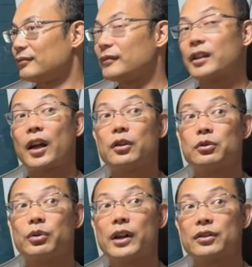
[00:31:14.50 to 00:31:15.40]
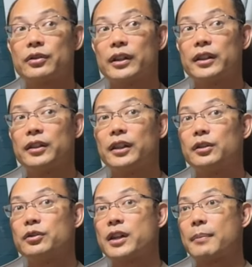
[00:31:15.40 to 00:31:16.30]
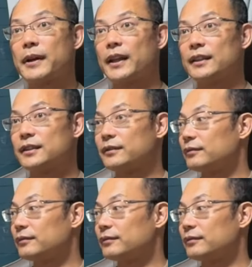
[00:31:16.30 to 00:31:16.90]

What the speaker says: Can you translate it into Japanese?